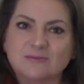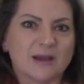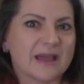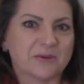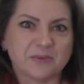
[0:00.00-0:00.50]

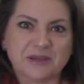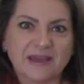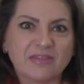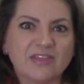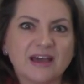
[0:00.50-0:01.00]
I already
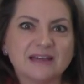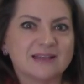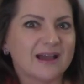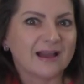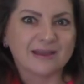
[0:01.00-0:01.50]
have
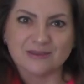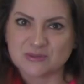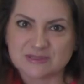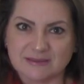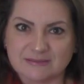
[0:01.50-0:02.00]
that. I
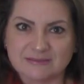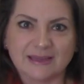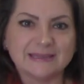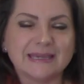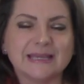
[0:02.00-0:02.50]
used it.
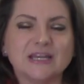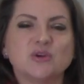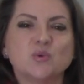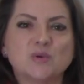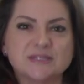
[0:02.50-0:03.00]
Again,
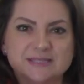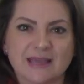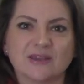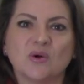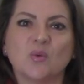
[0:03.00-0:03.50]

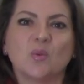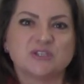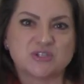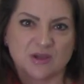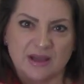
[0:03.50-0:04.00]
recycle
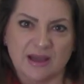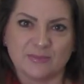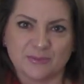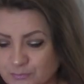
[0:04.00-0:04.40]
what you have.